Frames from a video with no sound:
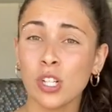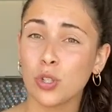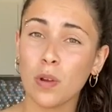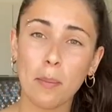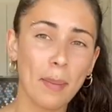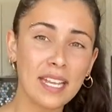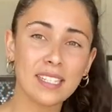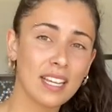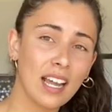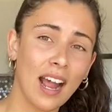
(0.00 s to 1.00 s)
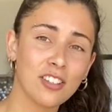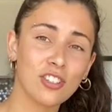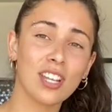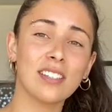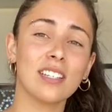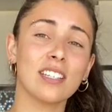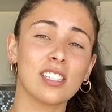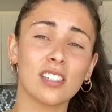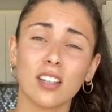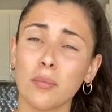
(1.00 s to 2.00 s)
doing basic exercise,
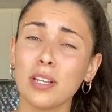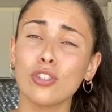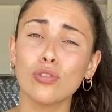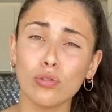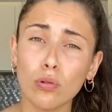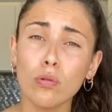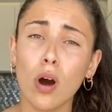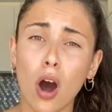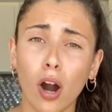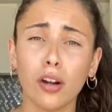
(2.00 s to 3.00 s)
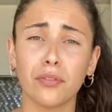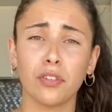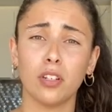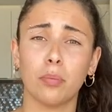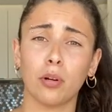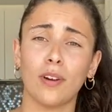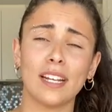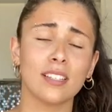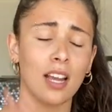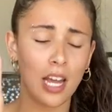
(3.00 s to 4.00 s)
it's gonna be so hard for you to progress